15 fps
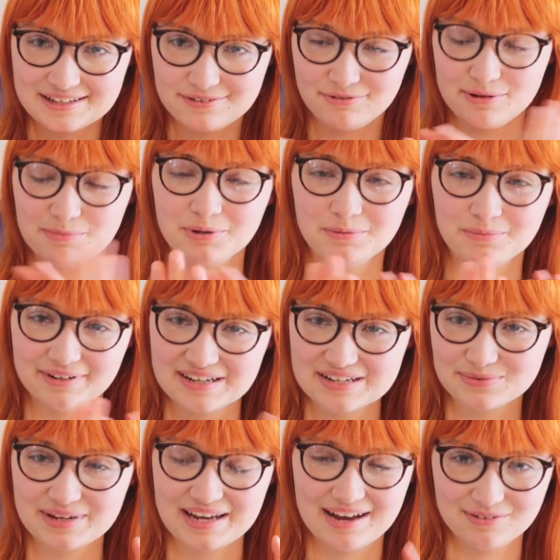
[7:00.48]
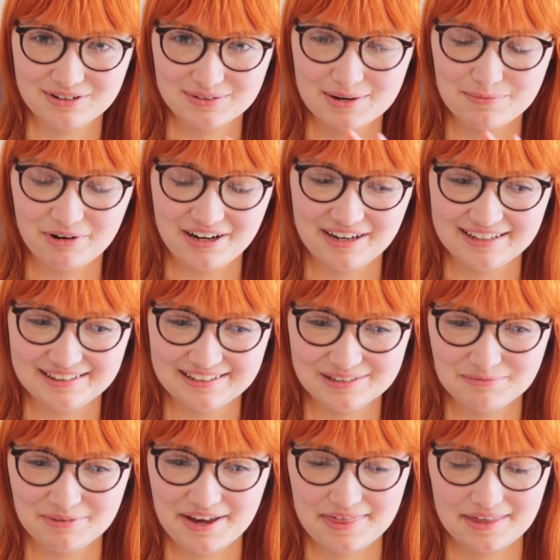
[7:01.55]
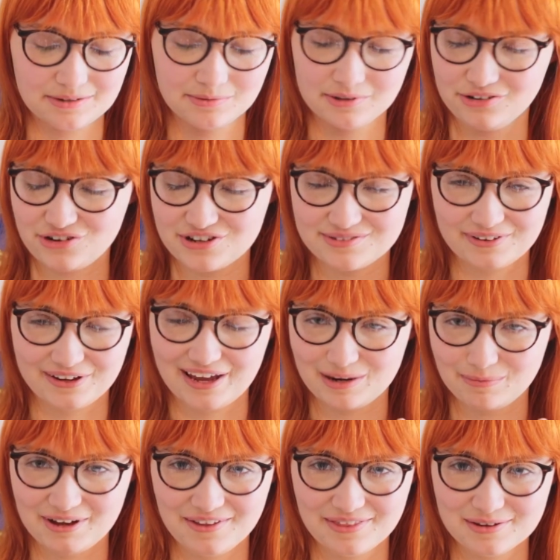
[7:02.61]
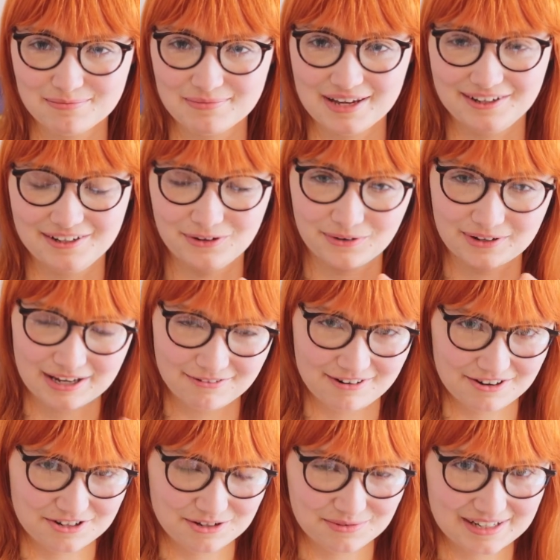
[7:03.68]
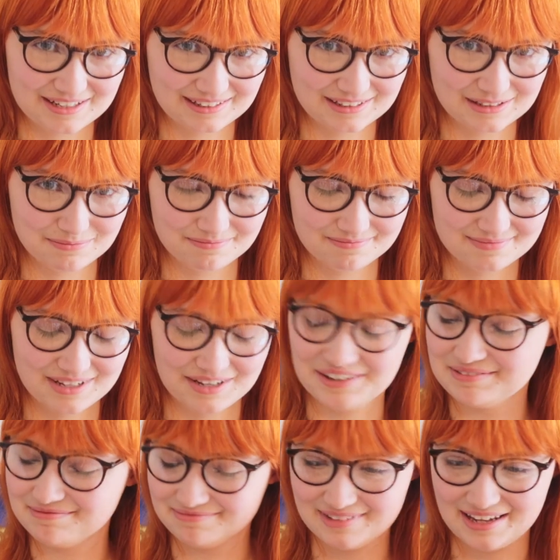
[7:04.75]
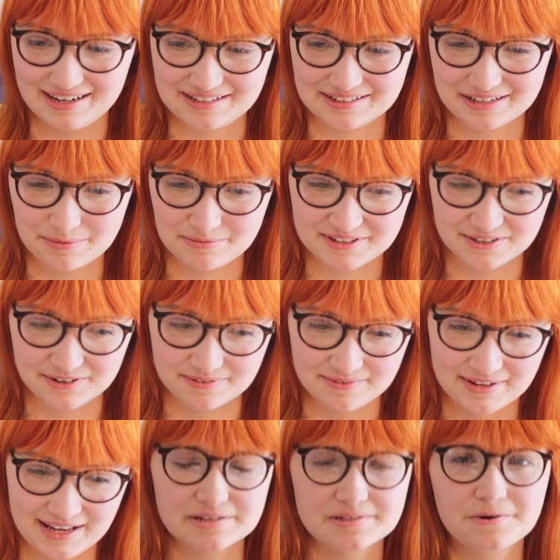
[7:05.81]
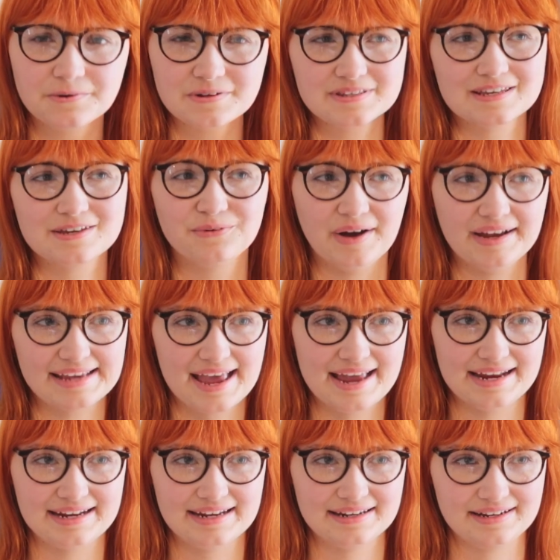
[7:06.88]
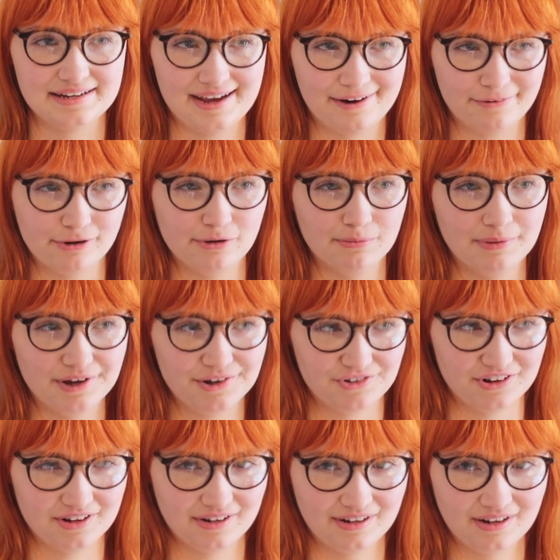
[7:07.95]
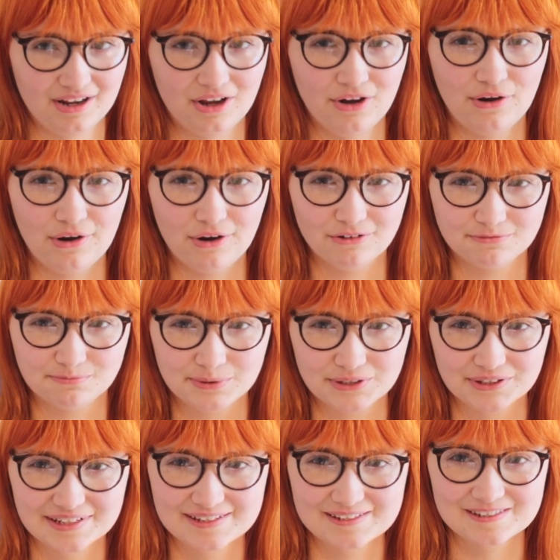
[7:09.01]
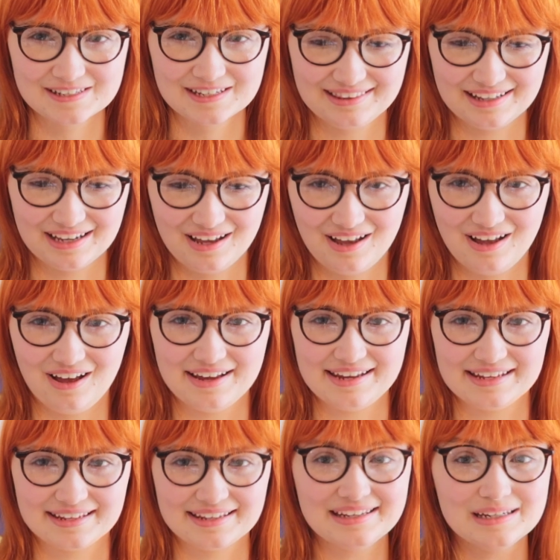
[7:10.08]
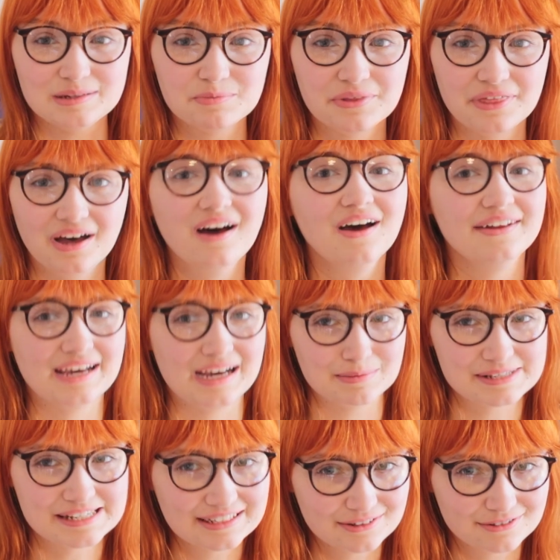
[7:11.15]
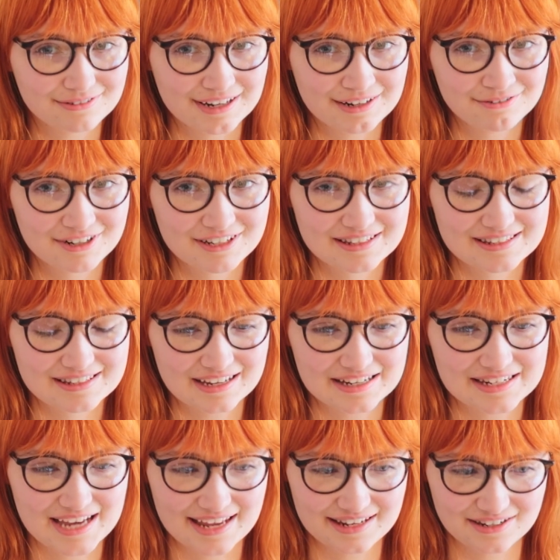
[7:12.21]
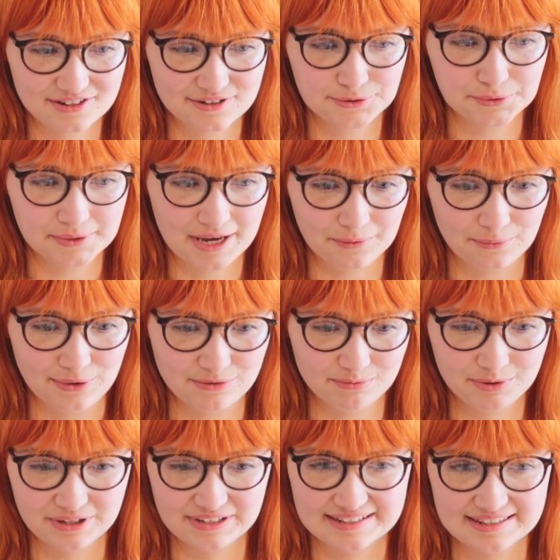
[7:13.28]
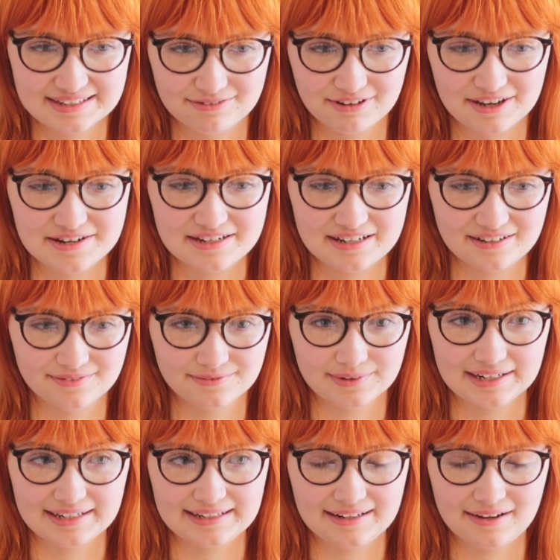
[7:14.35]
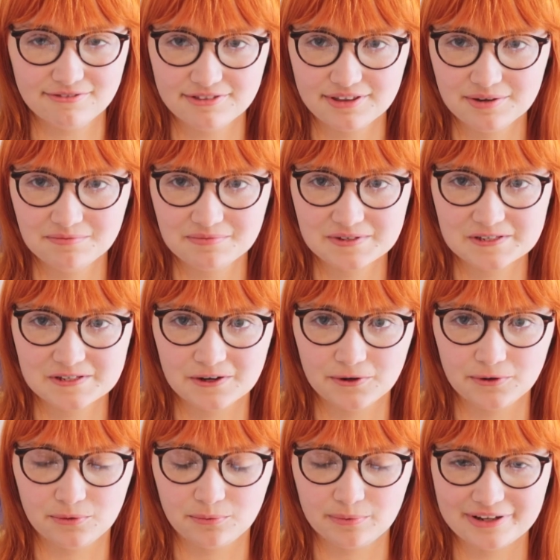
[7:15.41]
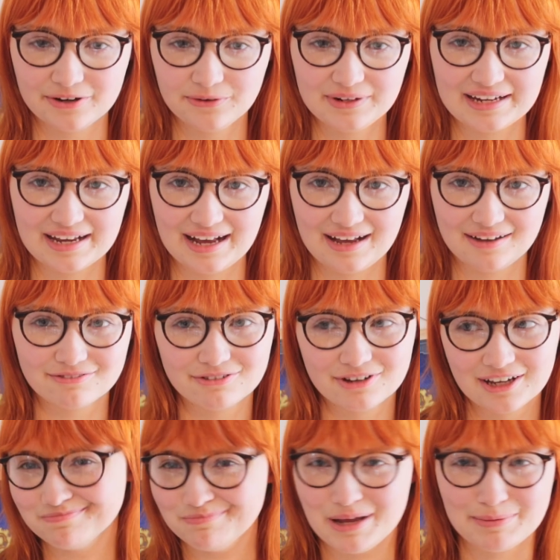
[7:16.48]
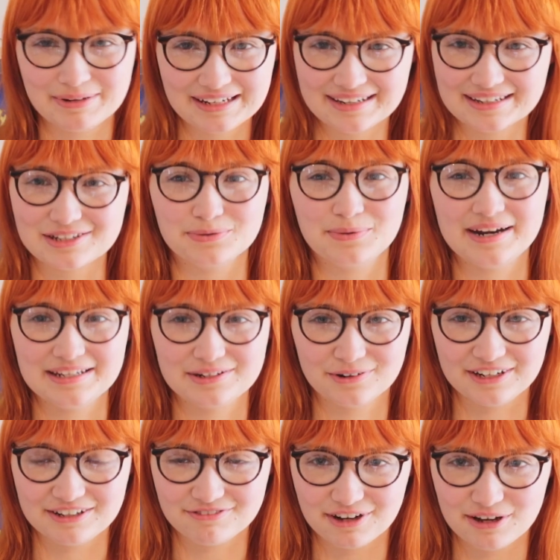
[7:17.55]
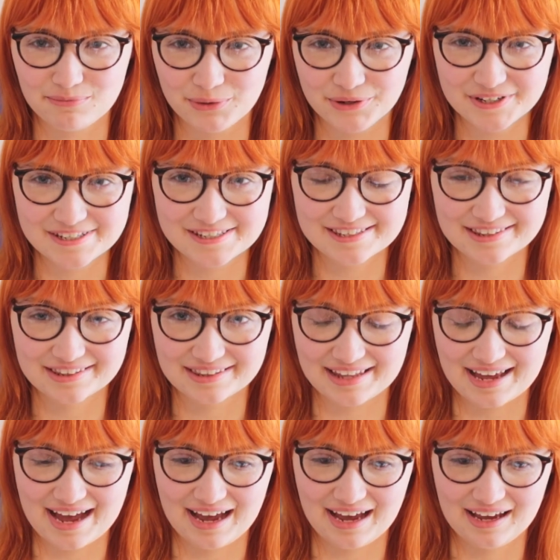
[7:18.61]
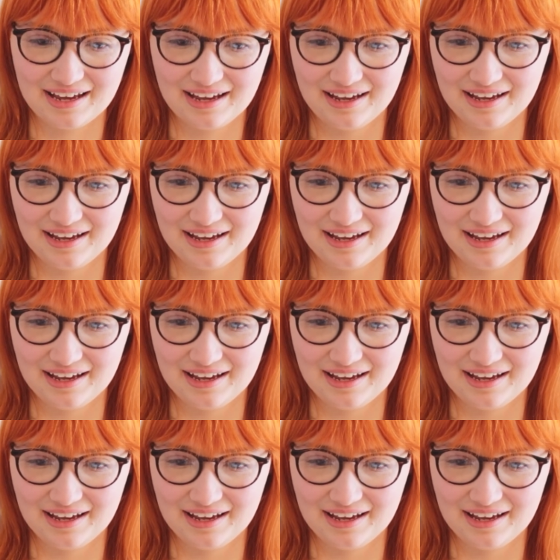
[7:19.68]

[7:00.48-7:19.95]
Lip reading: if we put books we haven't read behind them, I think we'll just forget about them and not get around to reading them anytime soon. There's honestly quite a narrow margin of books that I keep that aren't absolute favorites. I tend to get rid of books if I didn't really love them, so we only have maybe like 20-25 books that